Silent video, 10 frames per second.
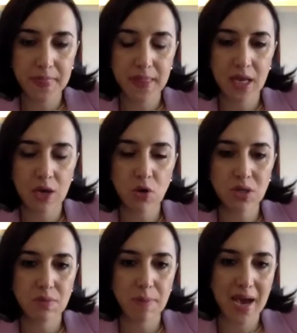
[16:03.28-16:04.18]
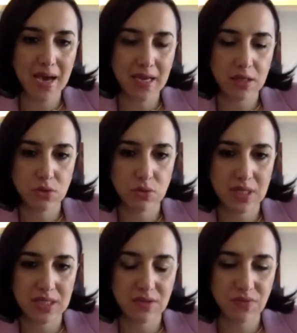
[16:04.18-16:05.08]
looked back into
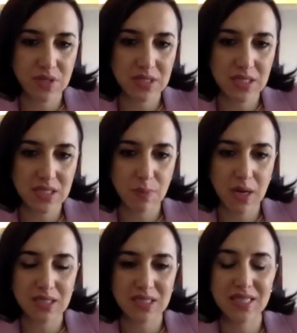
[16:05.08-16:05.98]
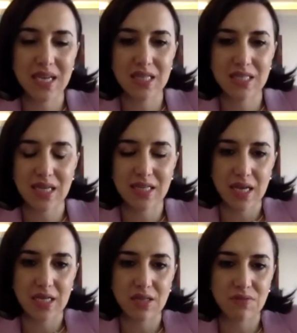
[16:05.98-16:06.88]
these differences, but still the
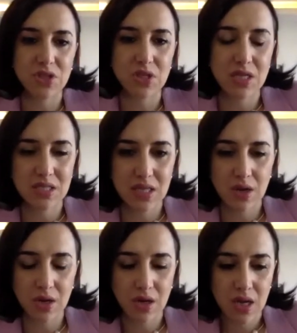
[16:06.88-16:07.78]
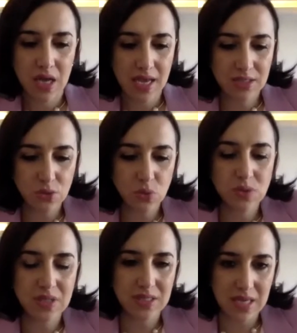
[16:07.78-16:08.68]
sectarian division is
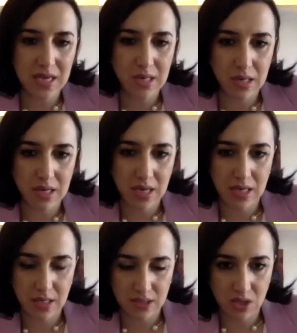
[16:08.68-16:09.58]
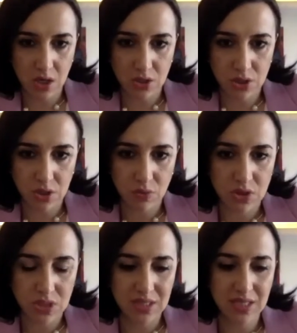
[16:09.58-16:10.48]
rooted in the structure, which
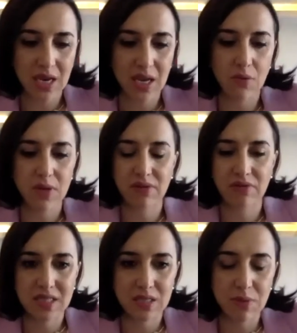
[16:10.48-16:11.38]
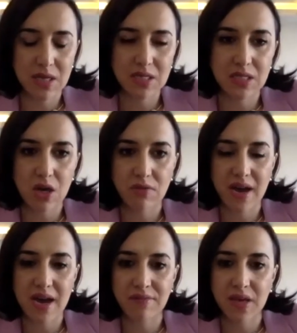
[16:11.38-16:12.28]
is not allowing a flexibility of
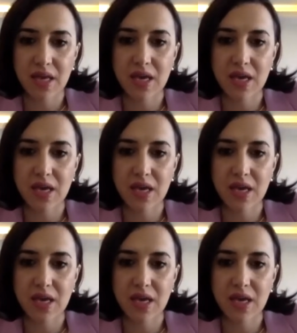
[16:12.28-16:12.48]
having